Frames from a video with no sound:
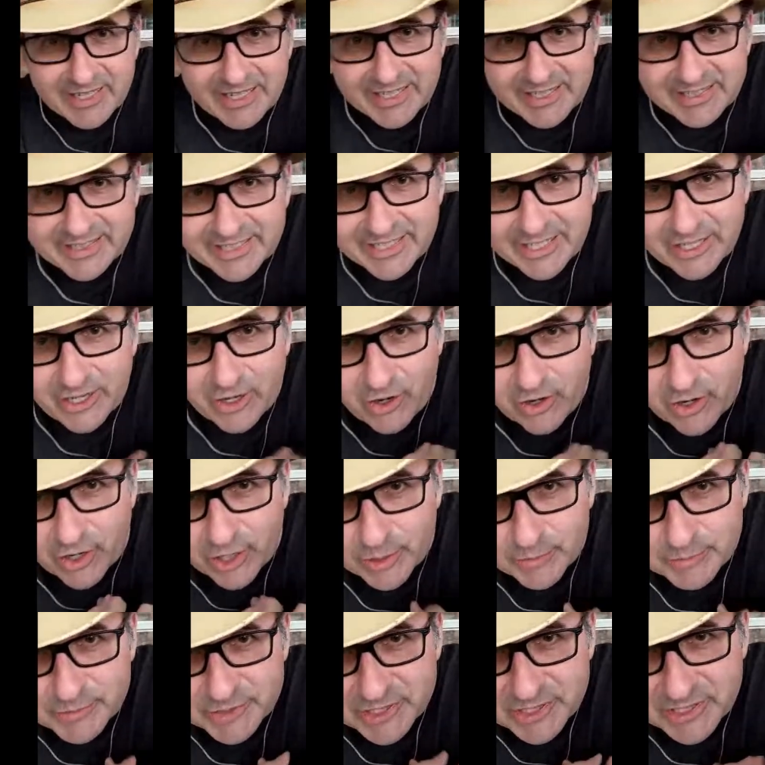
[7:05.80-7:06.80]
in the
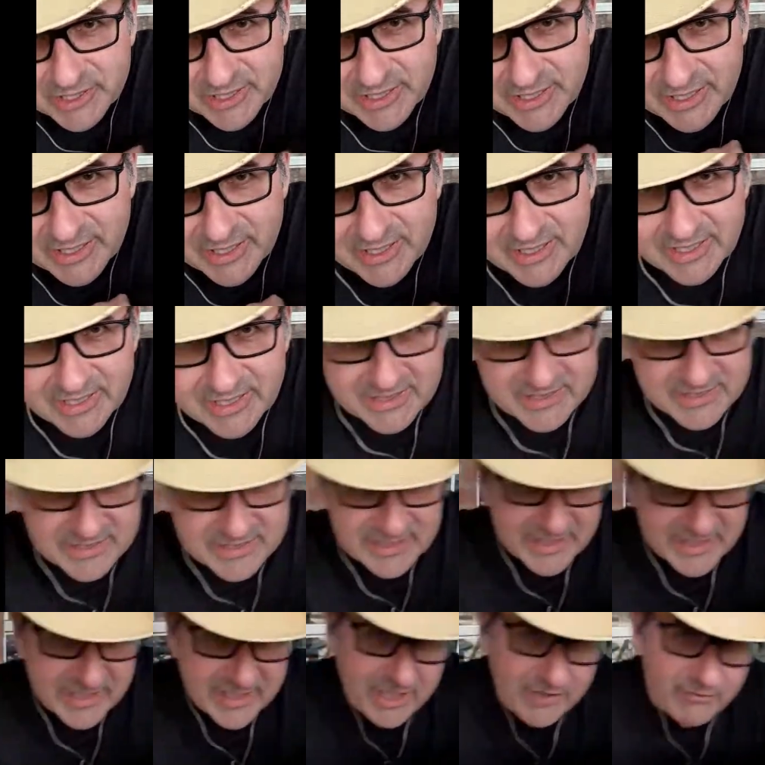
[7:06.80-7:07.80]
arms
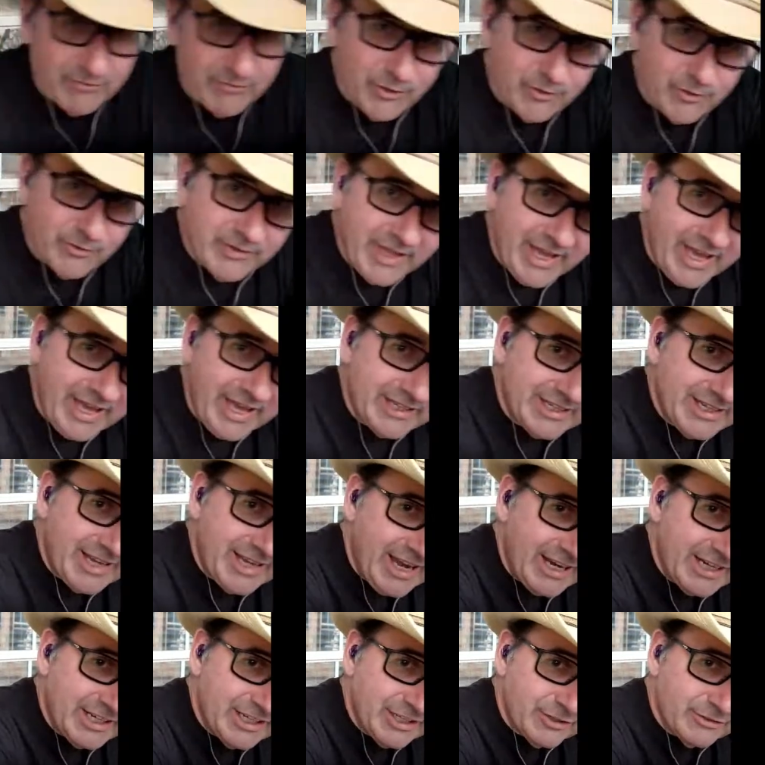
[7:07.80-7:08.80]
to give you that
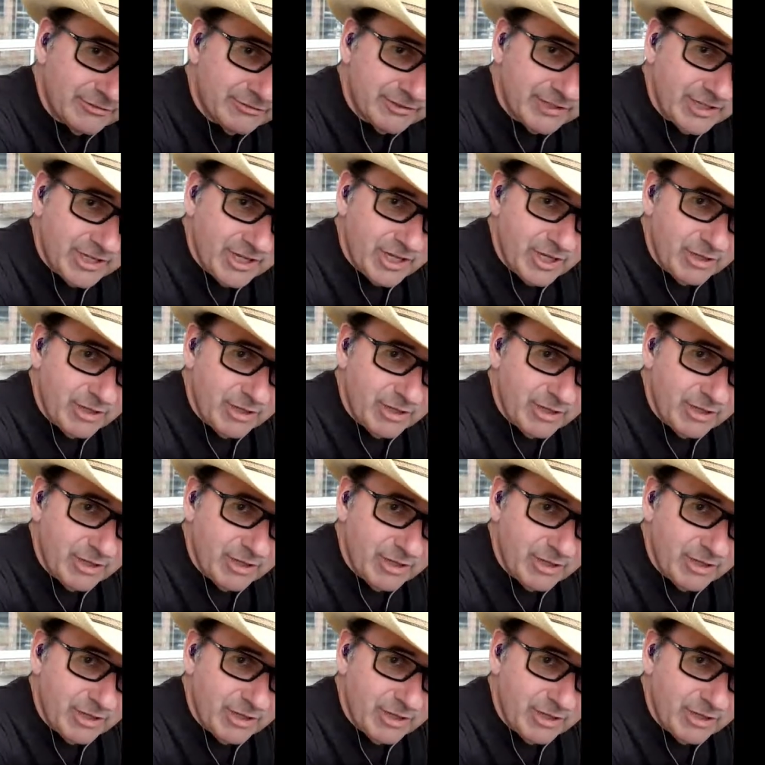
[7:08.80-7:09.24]
kind of